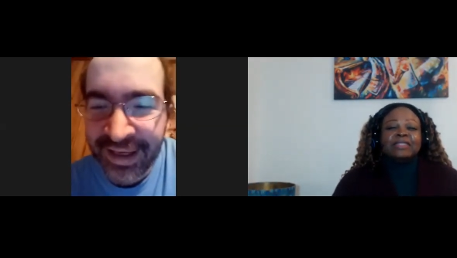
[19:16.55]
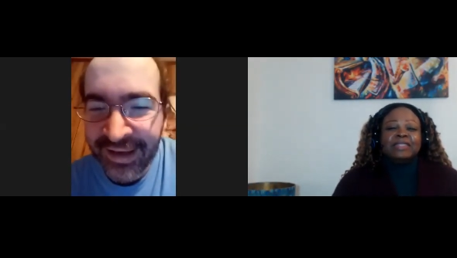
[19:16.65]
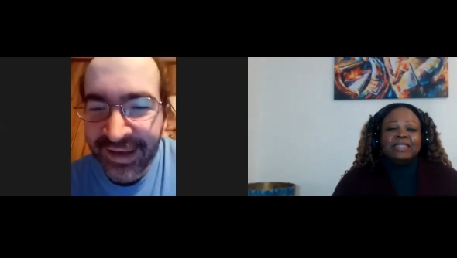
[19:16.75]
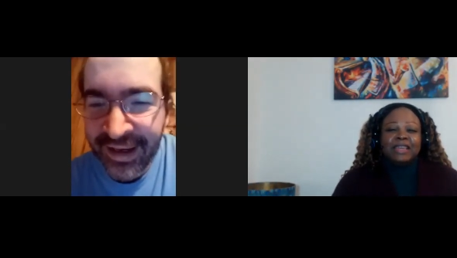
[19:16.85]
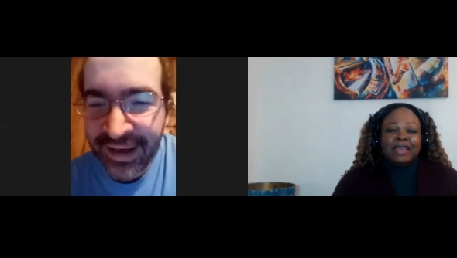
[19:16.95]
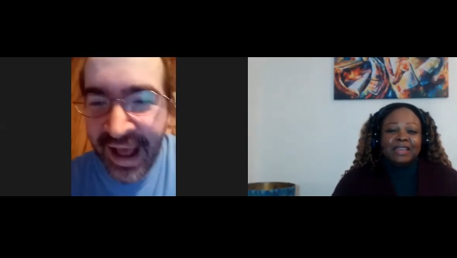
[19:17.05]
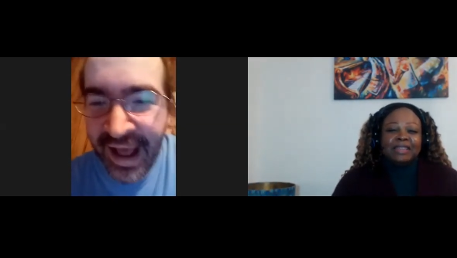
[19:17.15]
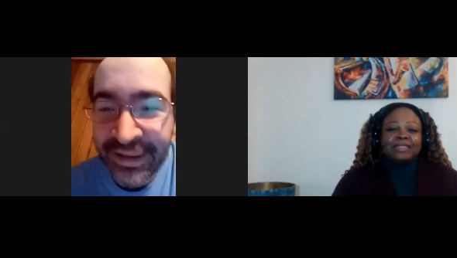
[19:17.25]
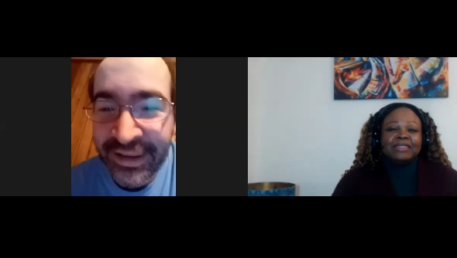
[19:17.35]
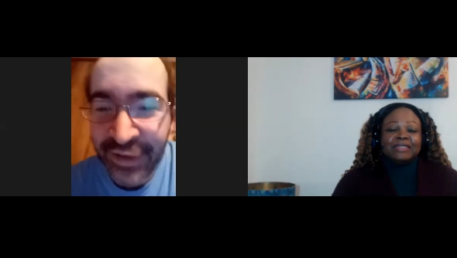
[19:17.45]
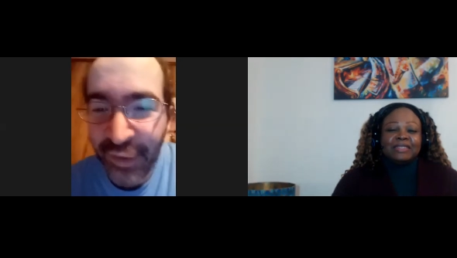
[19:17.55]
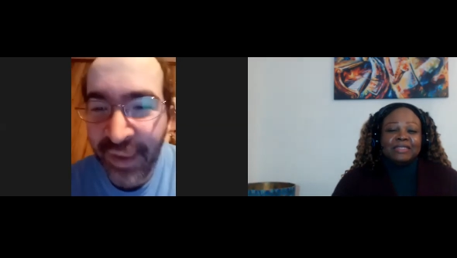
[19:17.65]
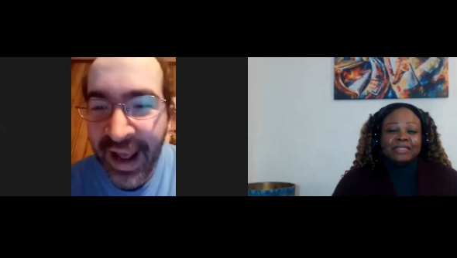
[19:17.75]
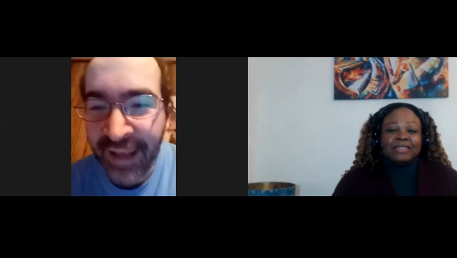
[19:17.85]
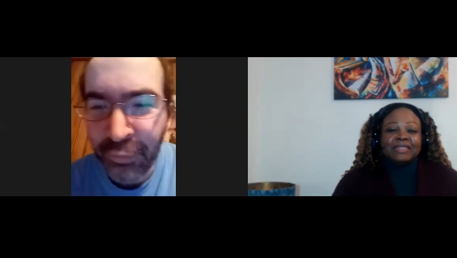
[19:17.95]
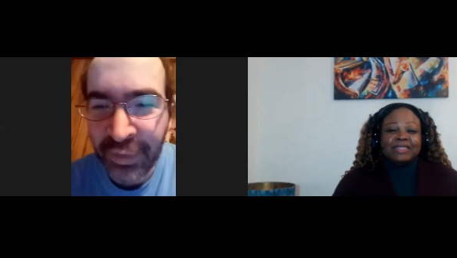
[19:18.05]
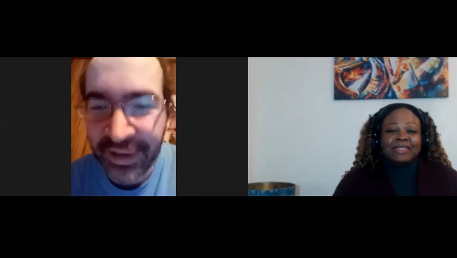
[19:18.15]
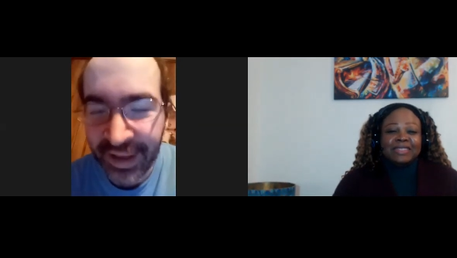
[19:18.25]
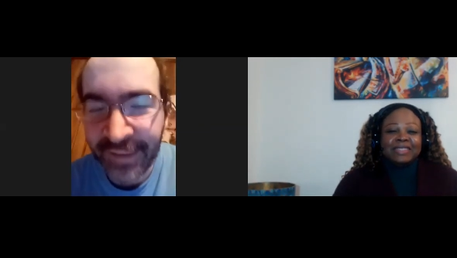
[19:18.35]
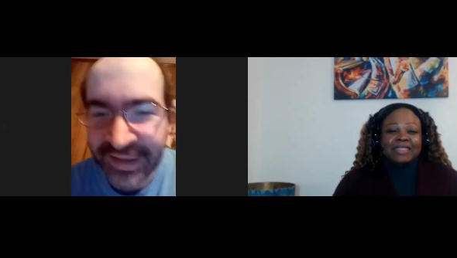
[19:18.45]
Speaker 1: Yeah, yeah. Uh, you know what I would
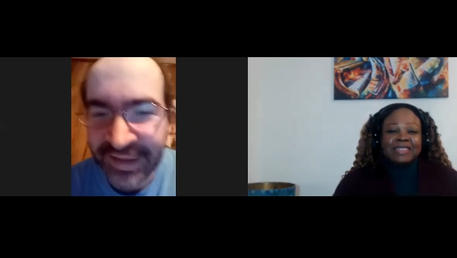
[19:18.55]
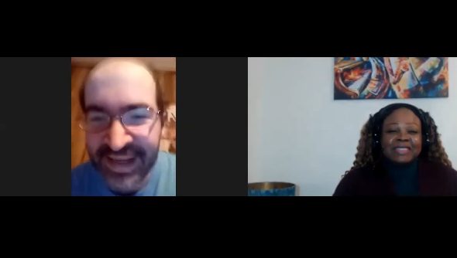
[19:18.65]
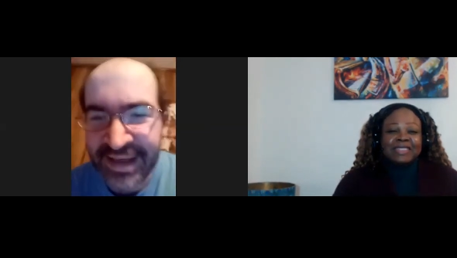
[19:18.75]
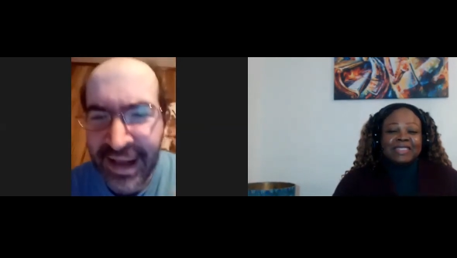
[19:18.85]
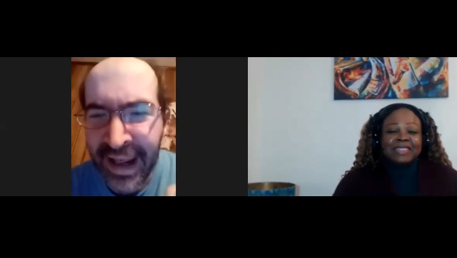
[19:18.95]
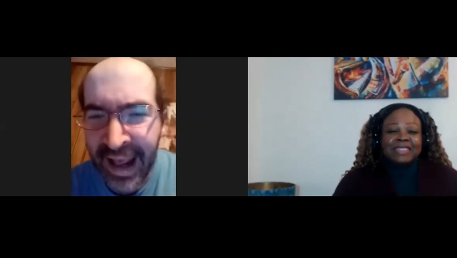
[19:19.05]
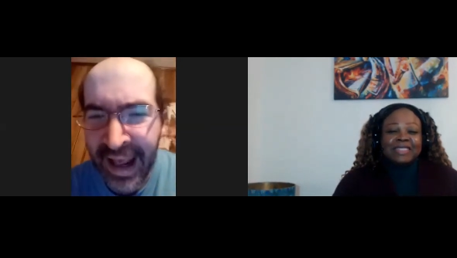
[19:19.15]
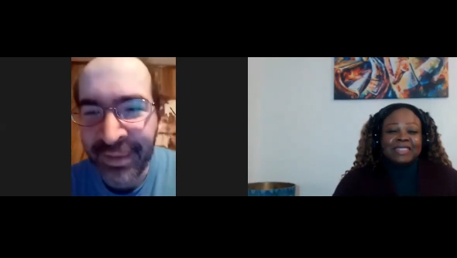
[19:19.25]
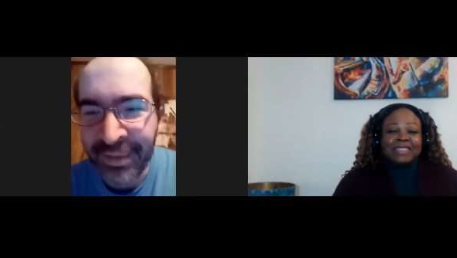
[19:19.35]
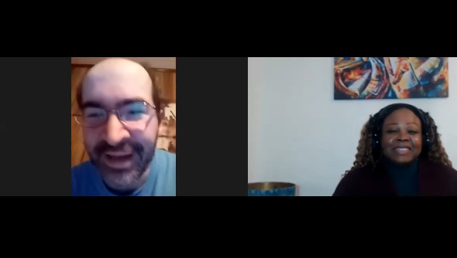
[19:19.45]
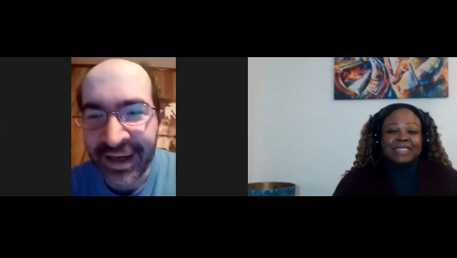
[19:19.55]
love to see that happen?